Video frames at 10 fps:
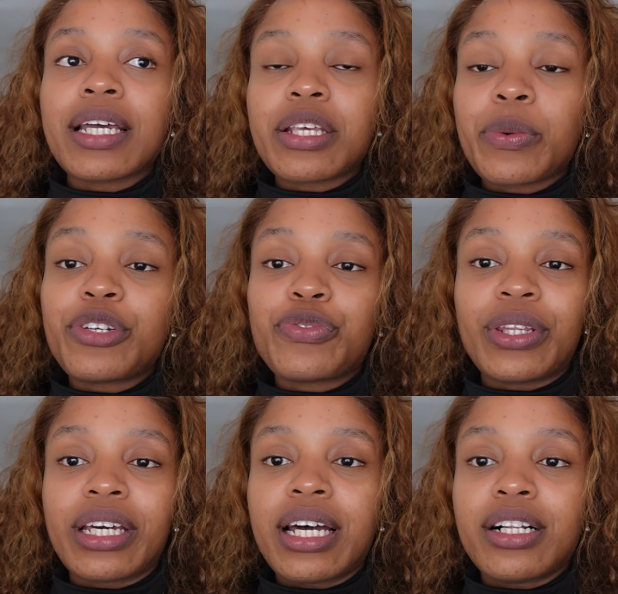as I wait for
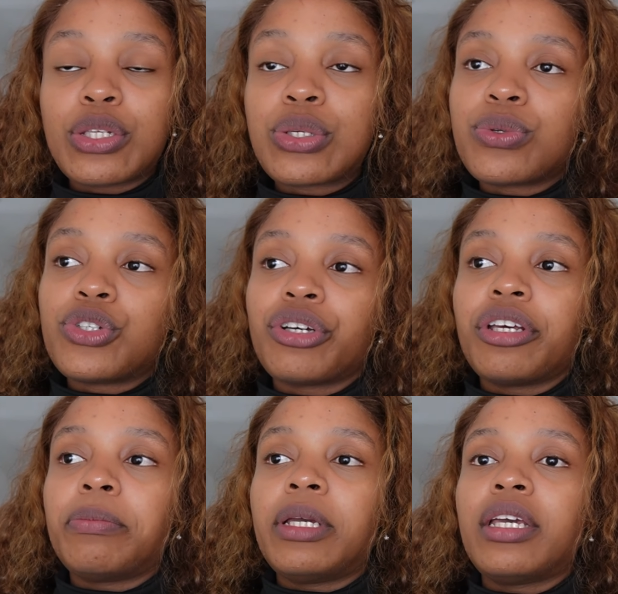the girls to
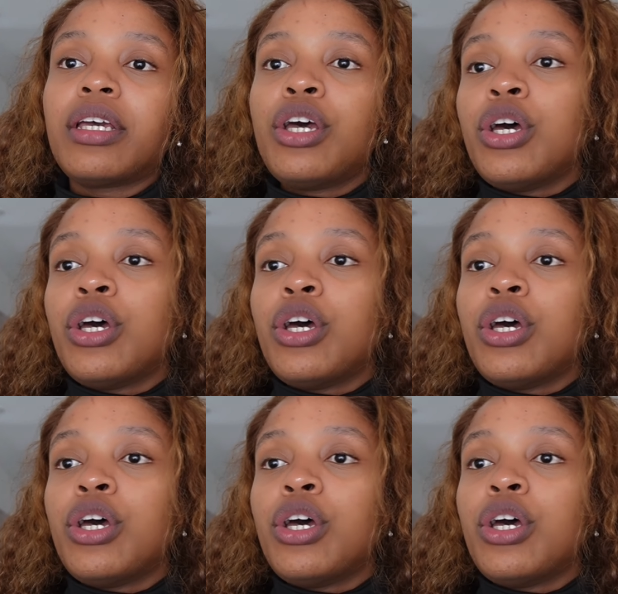join me,